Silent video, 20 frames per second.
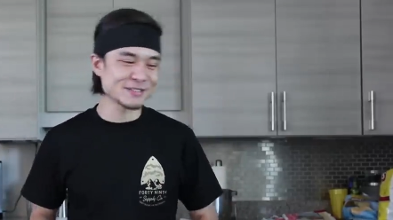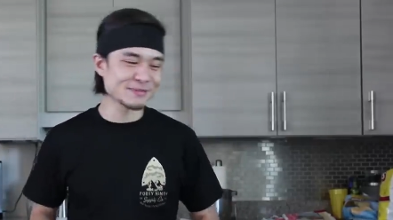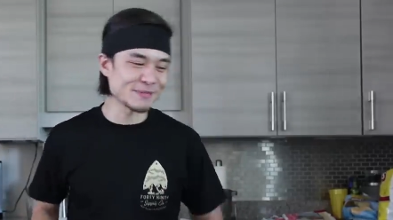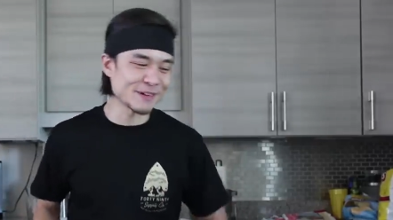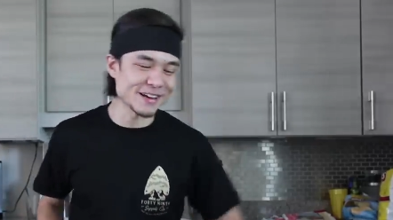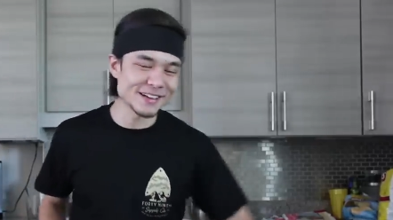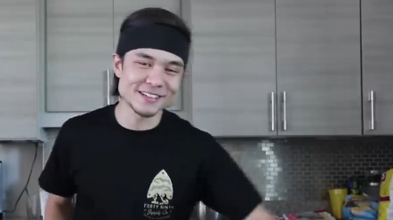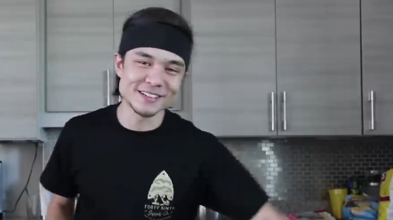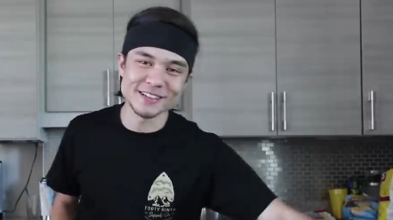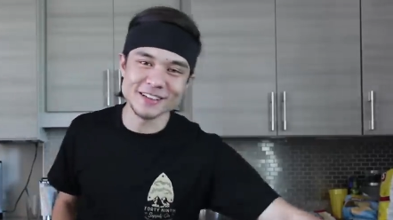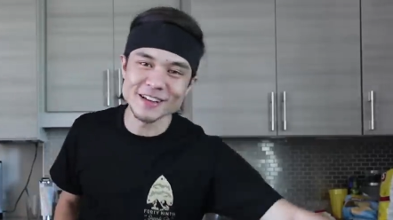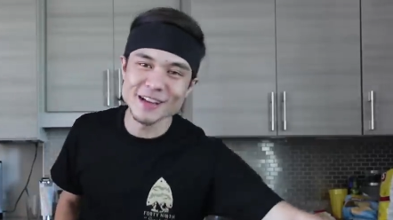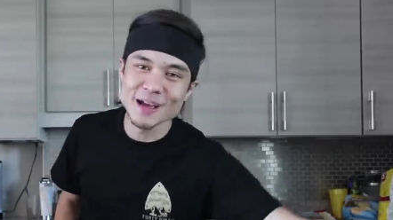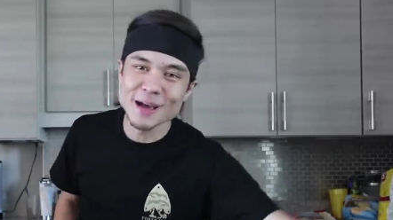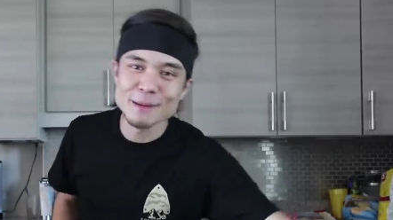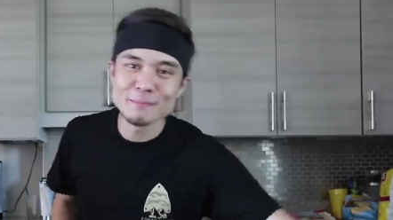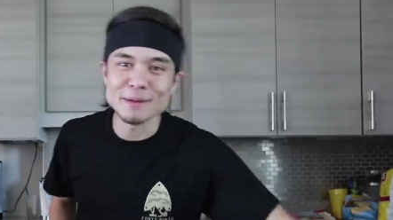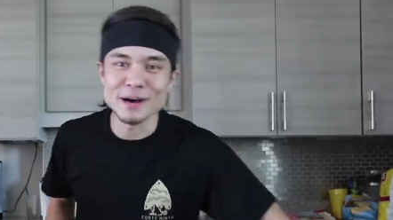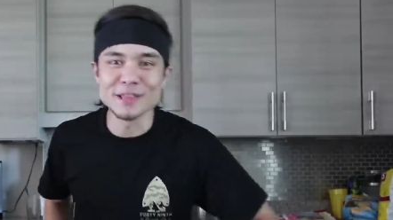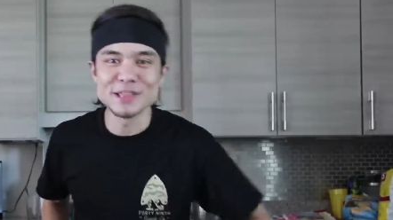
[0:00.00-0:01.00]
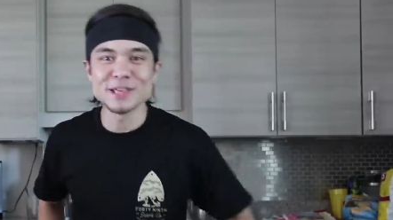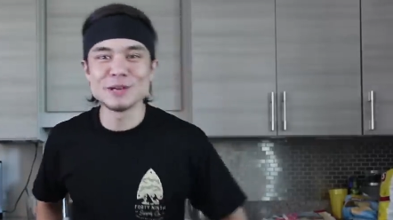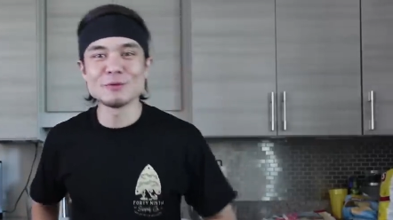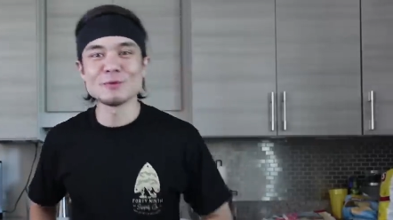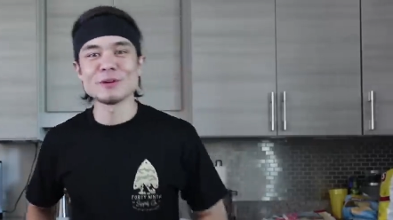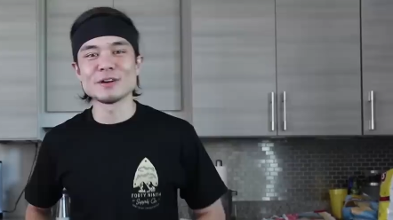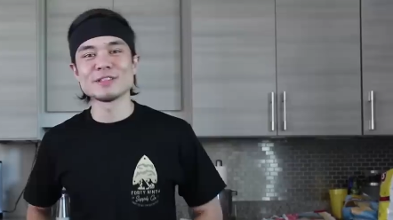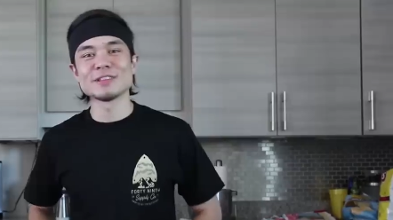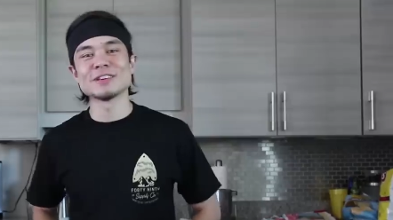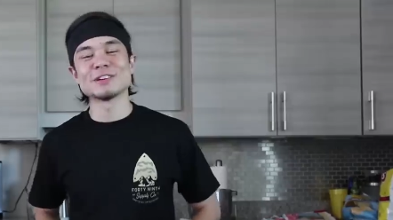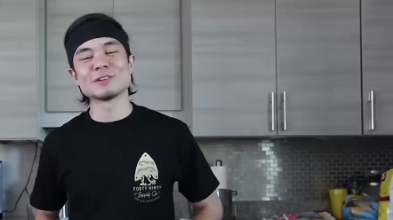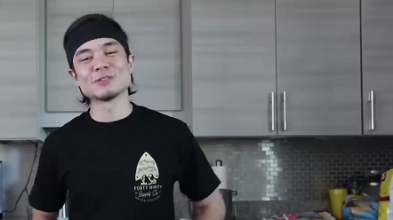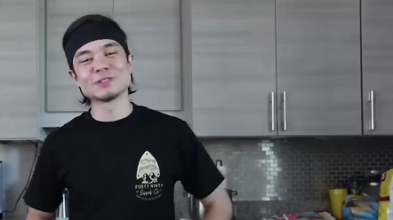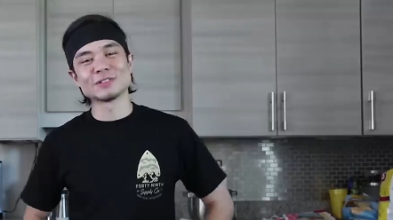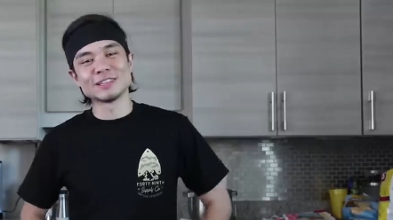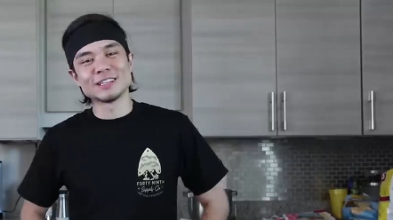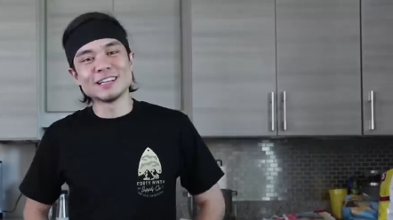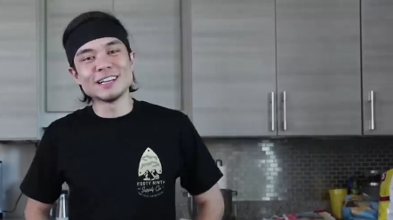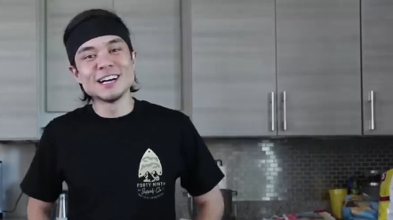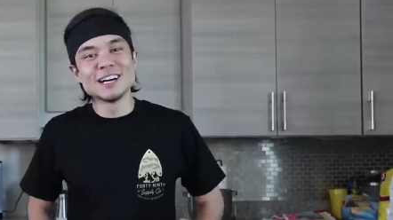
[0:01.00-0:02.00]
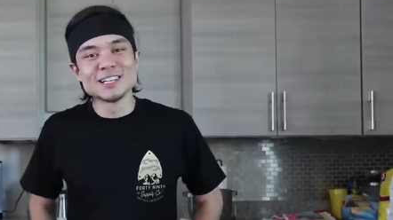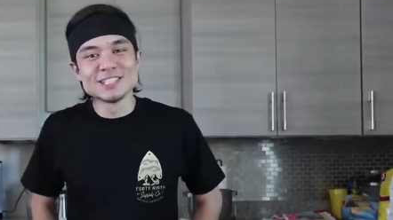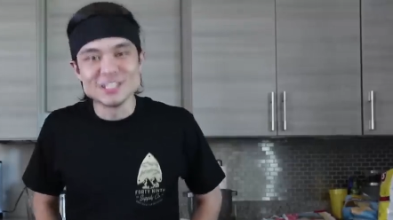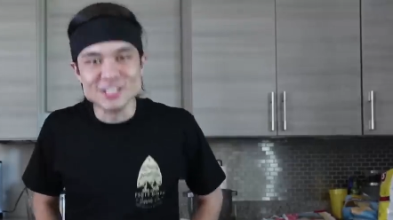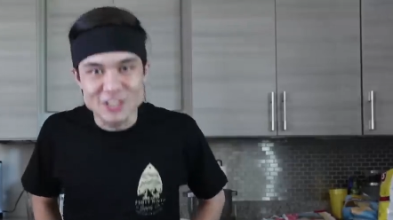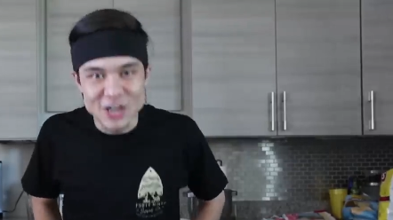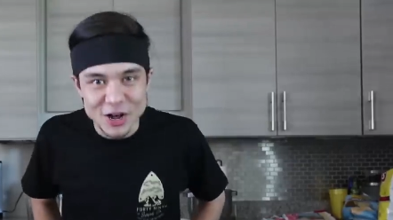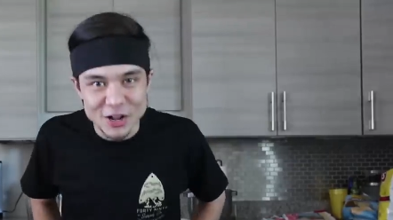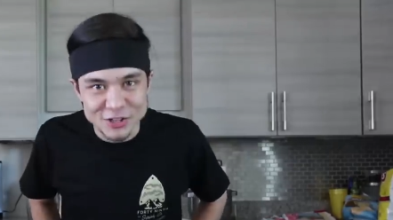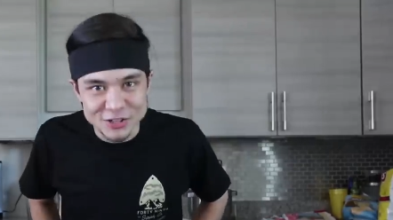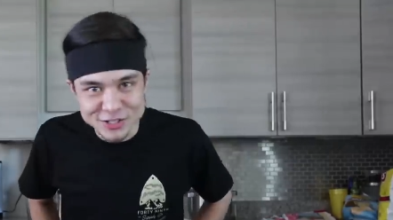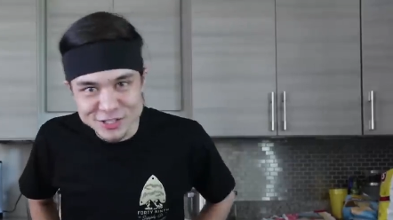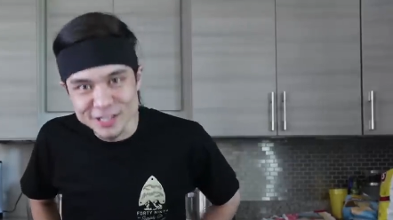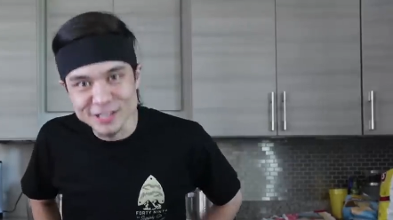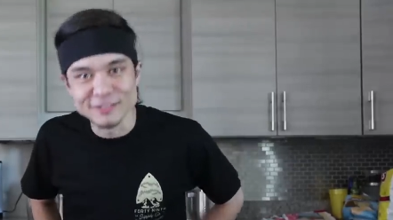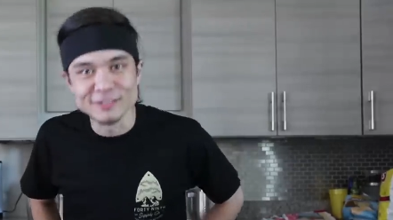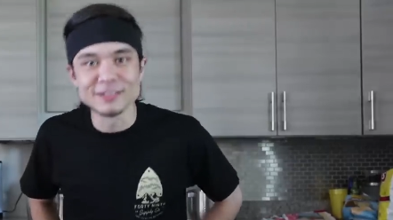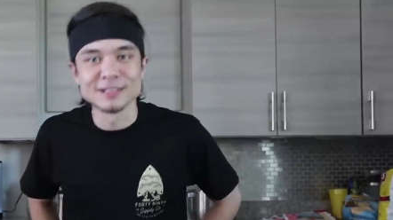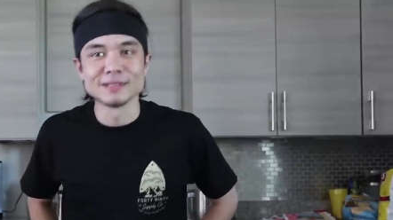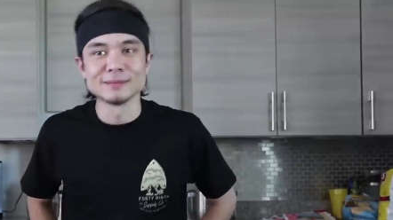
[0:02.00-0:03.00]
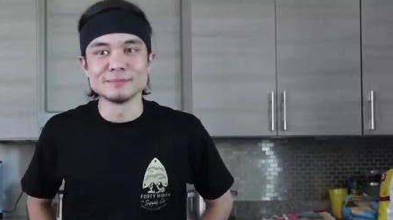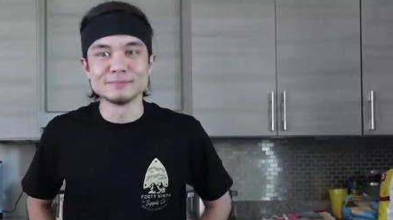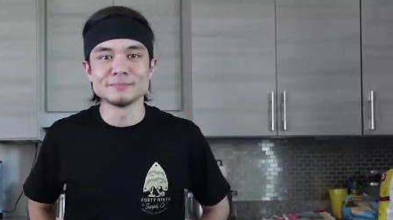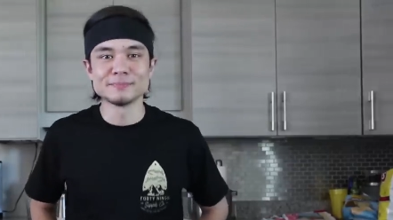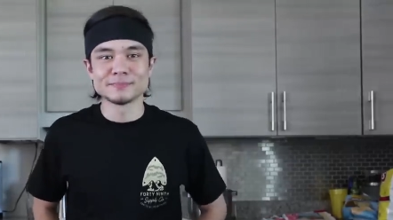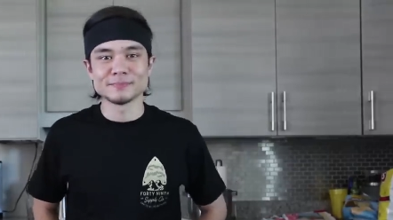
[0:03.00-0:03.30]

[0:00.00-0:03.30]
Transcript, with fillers: is sponsored by the one, the only Dollar Shave Club.